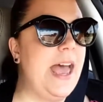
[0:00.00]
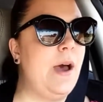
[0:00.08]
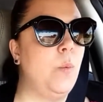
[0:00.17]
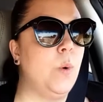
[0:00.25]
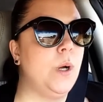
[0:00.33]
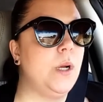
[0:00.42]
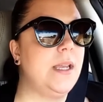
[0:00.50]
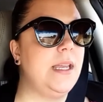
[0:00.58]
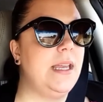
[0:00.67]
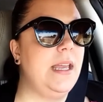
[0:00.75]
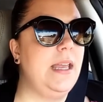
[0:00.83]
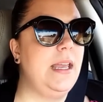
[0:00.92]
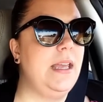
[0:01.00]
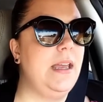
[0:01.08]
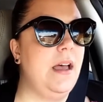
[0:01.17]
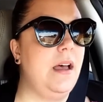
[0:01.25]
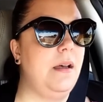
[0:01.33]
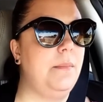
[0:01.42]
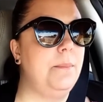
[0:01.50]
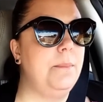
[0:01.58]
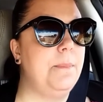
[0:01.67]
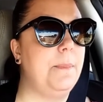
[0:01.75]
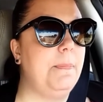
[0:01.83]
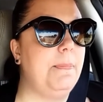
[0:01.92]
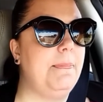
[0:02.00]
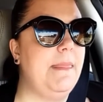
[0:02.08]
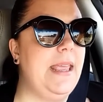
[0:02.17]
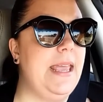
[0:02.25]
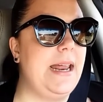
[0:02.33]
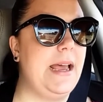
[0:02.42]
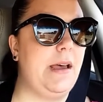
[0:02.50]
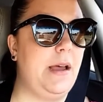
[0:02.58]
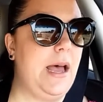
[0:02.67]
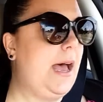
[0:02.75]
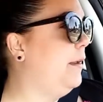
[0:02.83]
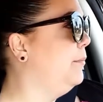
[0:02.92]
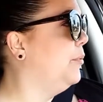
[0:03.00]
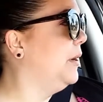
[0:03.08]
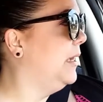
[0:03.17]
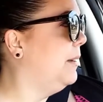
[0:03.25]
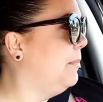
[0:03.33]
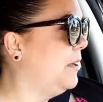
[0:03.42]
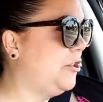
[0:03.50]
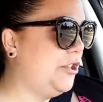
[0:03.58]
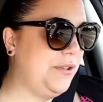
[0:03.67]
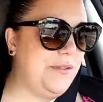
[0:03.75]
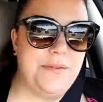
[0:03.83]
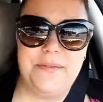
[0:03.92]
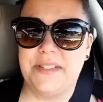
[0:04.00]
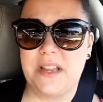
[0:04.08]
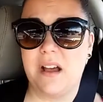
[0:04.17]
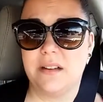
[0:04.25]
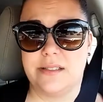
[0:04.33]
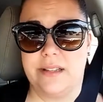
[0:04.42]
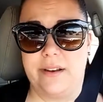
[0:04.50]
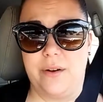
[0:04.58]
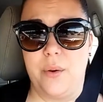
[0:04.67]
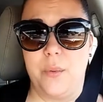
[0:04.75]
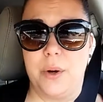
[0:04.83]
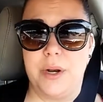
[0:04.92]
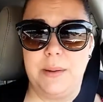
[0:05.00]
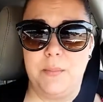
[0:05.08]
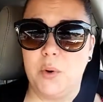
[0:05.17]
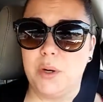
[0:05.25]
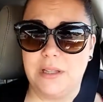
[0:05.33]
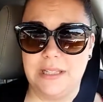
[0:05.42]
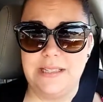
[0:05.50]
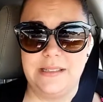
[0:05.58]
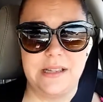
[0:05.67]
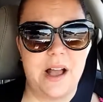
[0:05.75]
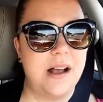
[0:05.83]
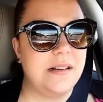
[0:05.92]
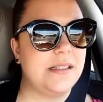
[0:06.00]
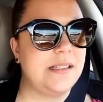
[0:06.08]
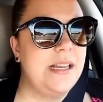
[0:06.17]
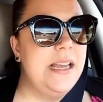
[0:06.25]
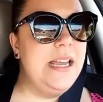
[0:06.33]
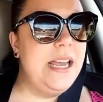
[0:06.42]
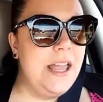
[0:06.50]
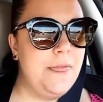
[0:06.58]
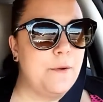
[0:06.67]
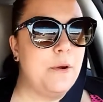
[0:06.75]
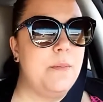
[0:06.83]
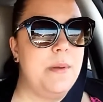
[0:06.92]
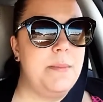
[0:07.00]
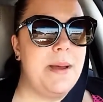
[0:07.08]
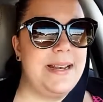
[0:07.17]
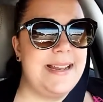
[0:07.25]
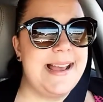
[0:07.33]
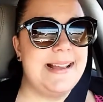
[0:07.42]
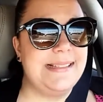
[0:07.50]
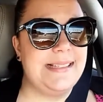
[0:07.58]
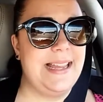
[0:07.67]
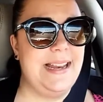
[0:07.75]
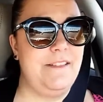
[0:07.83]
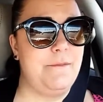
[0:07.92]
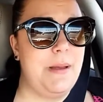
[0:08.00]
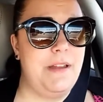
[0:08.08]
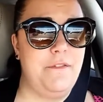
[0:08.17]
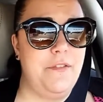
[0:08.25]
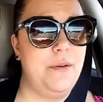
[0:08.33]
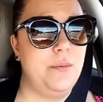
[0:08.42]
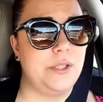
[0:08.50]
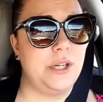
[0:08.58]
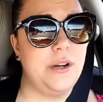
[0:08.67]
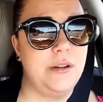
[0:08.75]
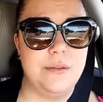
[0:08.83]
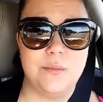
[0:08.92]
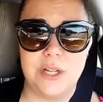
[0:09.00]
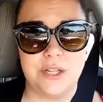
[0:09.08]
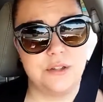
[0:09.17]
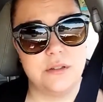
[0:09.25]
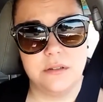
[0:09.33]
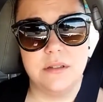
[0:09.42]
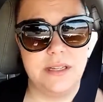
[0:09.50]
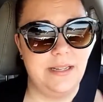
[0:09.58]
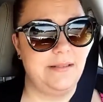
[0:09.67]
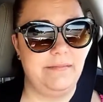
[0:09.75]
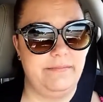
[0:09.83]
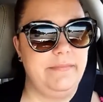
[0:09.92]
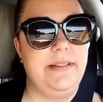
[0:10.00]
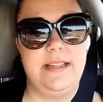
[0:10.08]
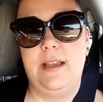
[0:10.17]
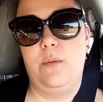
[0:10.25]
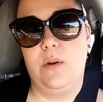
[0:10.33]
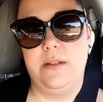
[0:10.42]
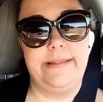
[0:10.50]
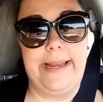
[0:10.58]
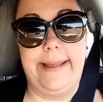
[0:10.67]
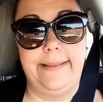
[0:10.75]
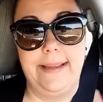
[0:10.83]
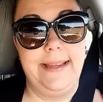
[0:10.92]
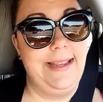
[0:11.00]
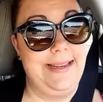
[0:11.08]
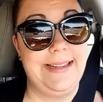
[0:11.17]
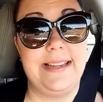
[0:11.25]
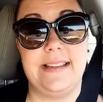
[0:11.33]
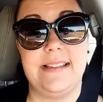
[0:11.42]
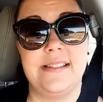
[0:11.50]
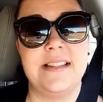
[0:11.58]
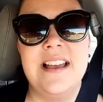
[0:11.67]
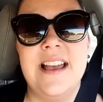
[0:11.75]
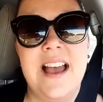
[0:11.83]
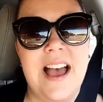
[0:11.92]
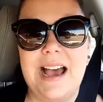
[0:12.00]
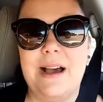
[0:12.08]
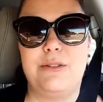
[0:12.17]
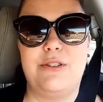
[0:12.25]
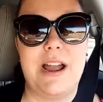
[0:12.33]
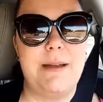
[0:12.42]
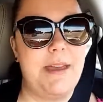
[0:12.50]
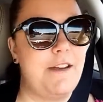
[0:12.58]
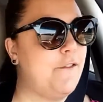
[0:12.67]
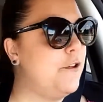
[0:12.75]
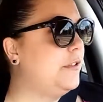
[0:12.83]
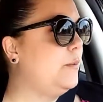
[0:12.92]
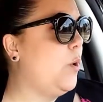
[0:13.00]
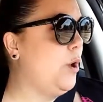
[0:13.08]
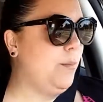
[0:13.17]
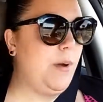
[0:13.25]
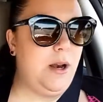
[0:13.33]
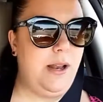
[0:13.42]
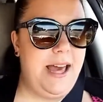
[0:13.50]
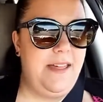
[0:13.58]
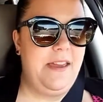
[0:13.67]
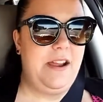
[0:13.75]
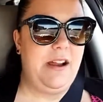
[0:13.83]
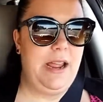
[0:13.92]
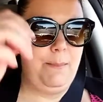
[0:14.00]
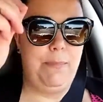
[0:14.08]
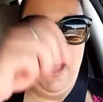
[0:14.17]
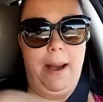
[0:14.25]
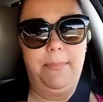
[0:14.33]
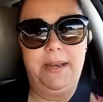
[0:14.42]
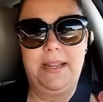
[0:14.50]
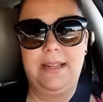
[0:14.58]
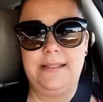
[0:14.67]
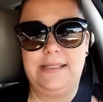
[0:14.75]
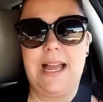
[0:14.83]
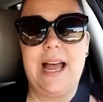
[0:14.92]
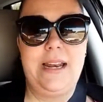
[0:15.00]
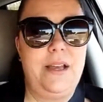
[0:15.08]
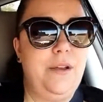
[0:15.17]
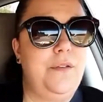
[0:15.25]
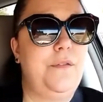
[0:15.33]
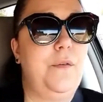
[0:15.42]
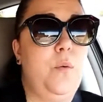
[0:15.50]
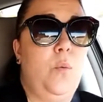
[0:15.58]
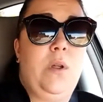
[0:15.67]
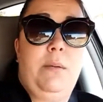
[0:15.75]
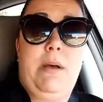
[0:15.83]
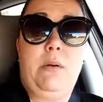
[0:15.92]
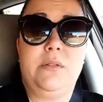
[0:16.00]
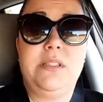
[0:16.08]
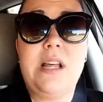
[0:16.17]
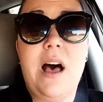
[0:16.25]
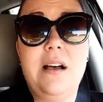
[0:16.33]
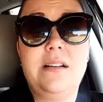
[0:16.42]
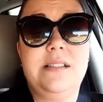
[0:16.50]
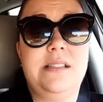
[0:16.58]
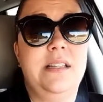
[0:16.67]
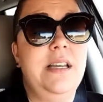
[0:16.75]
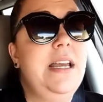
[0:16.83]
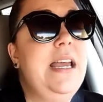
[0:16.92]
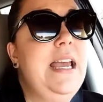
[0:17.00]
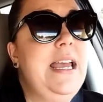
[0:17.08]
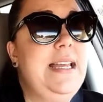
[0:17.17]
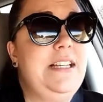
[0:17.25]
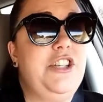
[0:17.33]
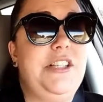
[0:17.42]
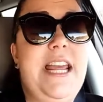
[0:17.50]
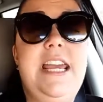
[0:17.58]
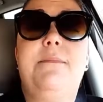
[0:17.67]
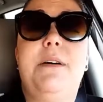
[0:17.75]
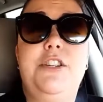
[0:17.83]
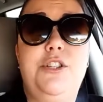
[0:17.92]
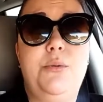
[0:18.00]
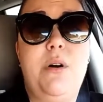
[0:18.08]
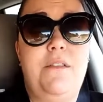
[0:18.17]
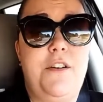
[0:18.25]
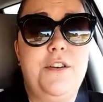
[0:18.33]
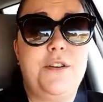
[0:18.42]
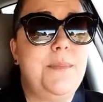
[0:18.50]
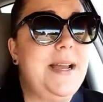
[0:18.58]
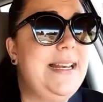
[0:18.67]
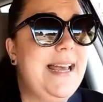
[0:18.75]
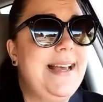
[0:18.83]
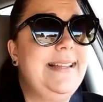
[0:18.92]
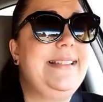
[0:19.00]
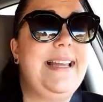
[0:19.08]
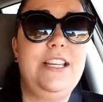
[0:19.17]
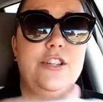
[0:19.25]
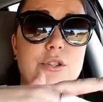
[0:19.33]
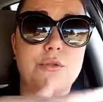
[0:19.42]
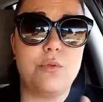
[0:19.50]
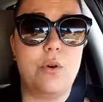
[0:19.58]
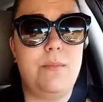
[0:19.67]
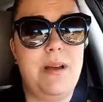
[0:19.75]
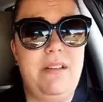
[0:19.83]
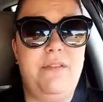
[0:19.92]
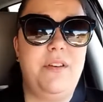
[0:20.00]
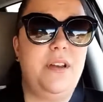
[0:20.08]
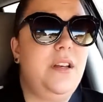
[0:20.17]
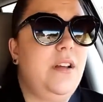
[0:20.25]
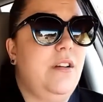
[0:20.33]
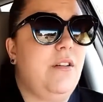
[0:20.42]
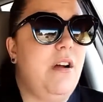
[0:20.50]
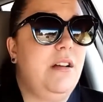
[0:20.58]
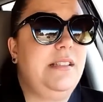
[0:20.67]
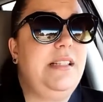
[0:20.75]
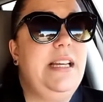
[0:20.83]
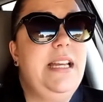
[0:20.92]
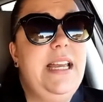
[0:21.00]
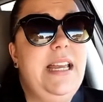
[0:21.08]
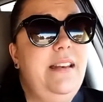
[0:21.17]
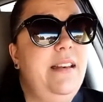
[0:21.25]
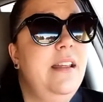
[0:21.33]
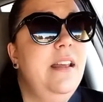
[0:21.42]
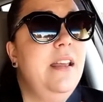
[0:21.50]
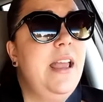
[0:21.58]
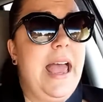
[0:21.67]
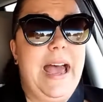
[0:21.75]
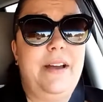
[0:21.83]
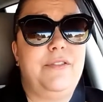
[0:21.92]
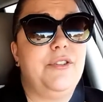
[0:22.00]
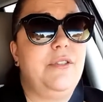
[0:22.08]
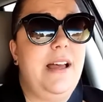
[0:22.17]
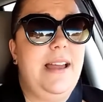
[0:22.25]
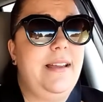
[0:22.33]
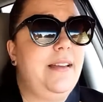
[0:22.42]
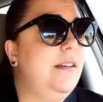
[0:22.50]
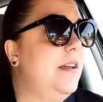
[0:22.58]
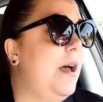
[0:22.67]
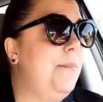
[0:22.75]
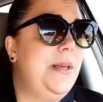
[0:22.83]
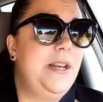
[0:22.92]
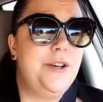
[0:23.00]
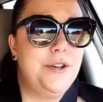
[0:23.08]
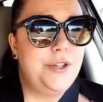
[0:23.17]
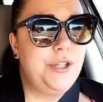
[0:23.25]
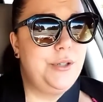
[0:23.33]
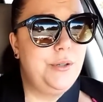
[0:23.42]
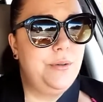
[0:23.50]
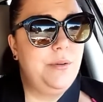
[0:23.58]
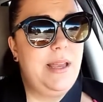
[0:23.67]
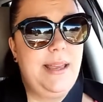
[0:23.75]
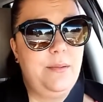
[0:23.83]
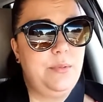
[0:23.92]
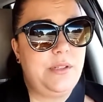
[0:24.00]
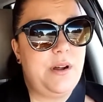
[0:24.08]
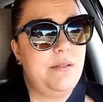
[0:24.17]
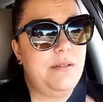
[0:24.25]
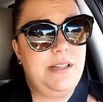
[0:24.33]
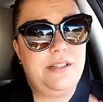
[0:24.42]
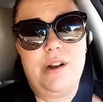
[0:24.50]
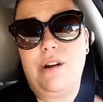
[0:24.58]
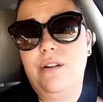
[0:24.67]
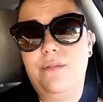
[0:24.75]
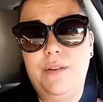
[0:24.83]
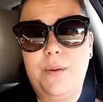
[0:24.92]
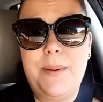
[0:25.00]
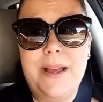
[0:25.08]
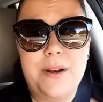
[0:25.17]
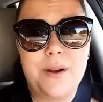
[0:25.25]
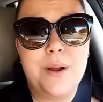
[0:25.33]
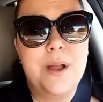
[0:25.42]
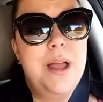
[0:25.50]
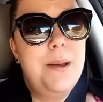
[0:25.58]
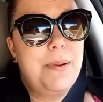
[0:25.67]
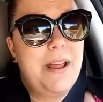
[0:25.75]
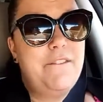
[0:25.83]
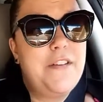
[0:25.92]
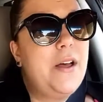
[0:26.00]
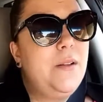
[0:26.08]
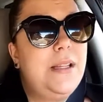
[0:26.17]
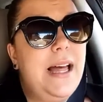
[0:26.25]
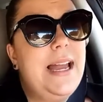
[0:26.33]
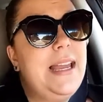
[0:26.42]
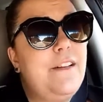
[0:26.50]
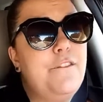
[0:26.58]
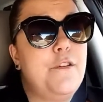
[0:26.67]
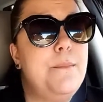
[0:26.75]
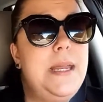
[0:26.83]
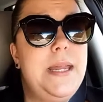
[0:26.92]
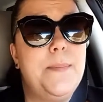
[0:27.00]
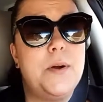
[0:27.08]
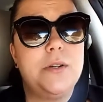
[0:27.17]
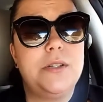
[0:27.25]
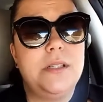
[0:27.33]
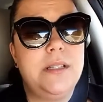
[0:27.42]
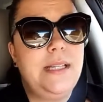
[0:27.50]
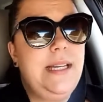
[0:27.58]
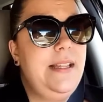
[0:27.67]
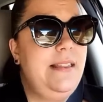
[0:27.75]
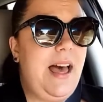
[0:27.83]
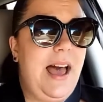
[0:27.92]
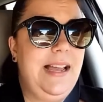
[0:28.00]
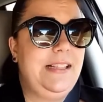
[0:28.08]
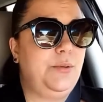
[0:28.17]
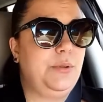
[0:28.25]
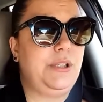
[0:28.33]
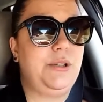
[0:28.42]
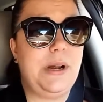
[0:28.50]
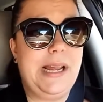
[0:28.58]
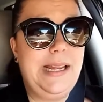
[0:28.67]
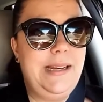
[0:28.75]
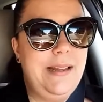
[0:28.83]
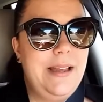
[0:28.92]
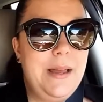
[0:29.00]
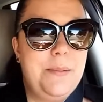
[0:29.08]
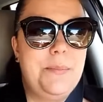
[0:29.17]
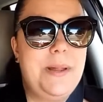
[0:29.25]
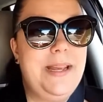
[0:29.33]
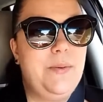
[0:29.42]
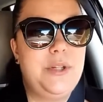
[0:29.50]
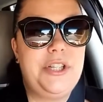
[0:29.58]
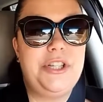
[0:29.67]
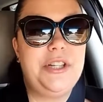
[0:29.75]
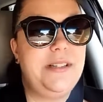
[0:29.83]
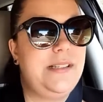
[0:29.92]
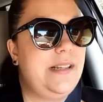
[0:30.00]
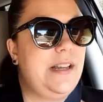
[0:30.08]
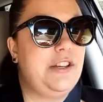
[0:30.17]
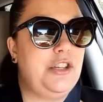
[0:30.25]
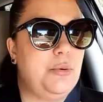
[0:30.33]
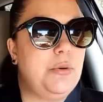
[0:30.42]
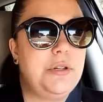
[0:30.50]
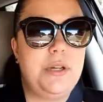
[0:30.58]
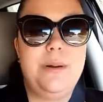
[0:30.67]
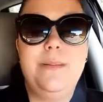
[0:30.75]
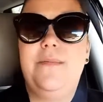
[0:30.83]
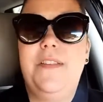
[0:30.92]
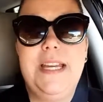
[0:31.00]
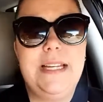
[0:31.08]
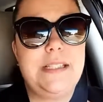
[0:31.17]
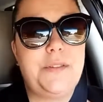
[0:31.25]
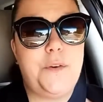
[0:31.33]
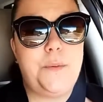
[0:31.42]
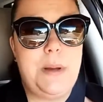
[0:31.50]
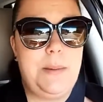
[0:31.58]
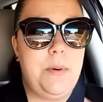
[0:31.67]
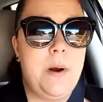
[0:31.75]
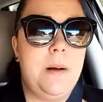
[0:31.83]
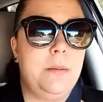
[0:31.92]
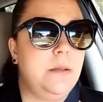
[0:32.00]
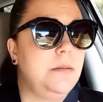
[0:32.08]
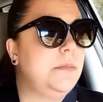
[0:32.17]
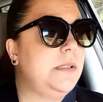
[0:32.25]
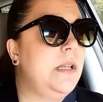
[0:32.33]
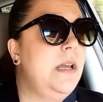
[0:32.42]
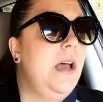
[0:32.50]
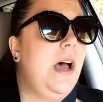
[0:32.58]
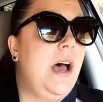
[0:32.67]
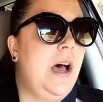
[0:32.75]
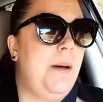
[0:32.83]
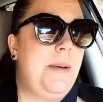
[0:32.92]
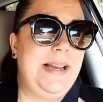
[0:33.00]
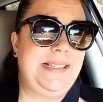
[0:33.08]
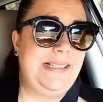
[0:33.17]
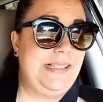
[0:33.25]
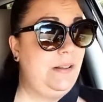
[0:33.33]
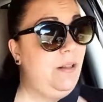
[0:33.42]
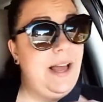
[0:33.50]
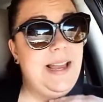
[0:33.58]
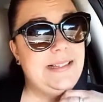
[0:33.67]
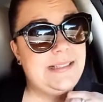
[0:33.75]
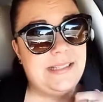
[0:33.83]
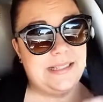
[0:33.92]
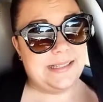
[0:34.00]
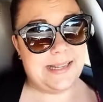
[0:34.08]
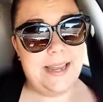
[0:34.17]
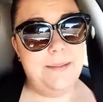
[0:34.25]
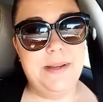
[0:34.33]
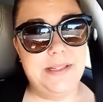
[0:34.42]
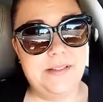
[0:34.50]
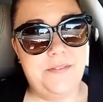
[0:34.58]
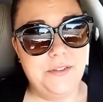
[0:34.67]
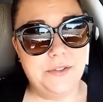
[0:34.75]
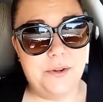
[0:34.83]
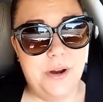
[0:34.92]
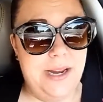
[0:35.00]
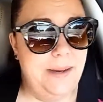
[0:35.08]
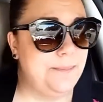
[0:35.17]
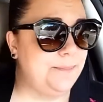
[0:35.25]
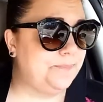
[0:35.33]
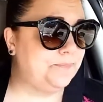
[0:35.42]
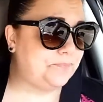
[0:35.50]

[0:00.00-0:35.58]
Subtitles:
at work, and I'd bring a bunch of socks that I don't wear anymore, clean socks, and throw them in my desk. And if my foot was hurting, which it was daily and is, I would grab that frozen water bottle out of there and pop it inside of one of my old socks, and just take my shoe off under my desk and just roll my foot across it. And after like a minute or two, it was already starting to feel better. But I felt like, for me personally, the ice was great, but it was just a short-term fix for my problems. I still ice to this day because it feels great,